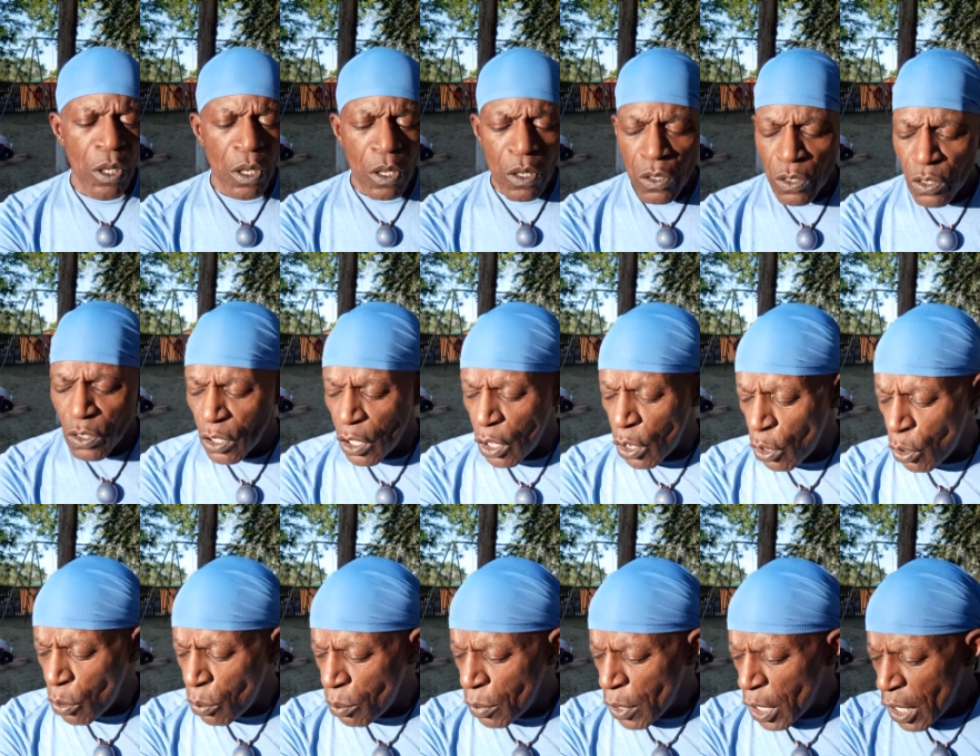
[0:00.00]

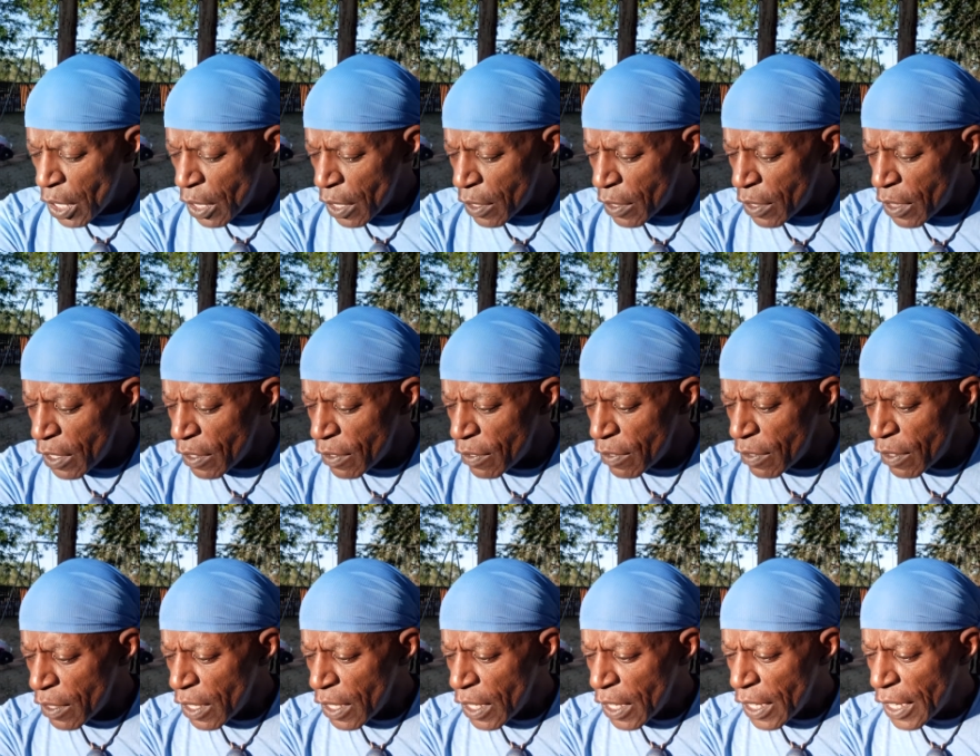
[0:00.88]
So this
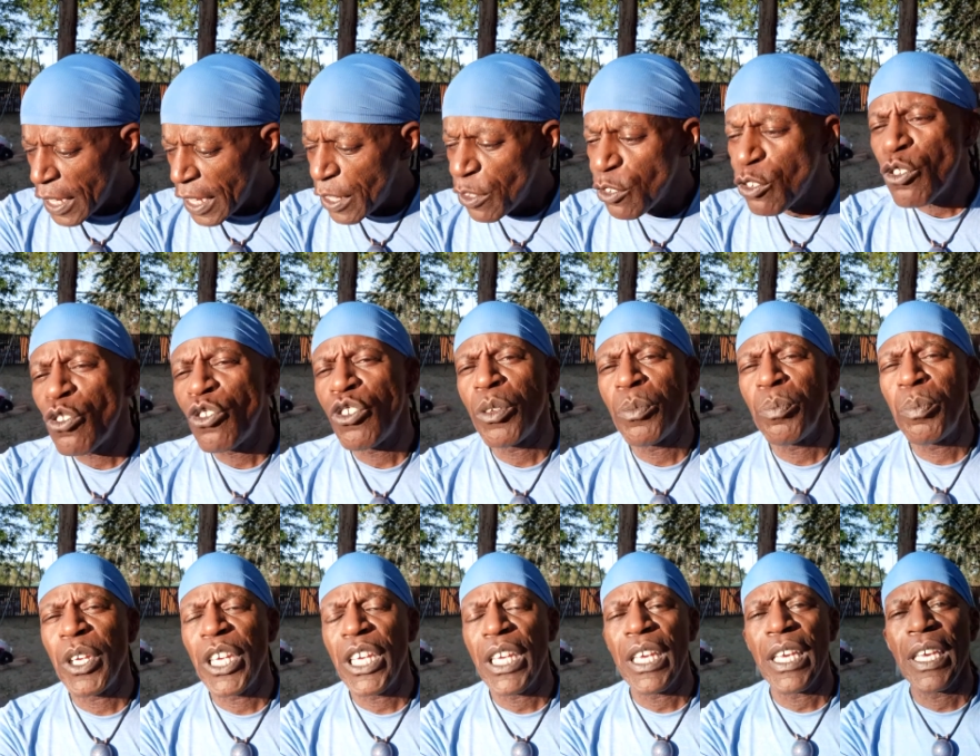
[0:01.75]
energy
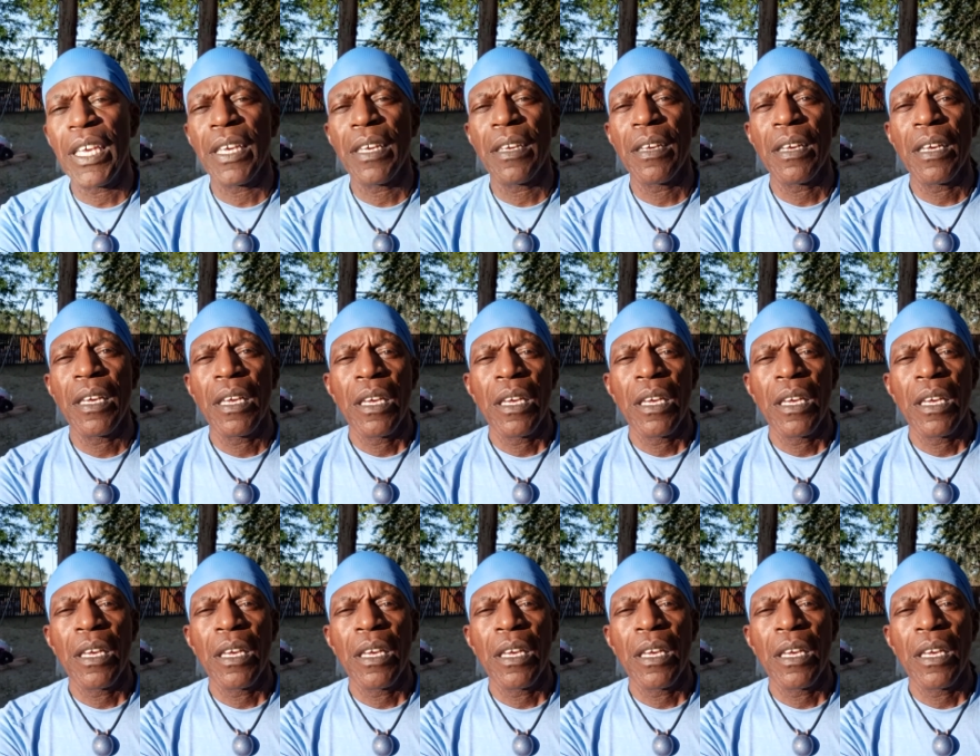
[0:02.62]
being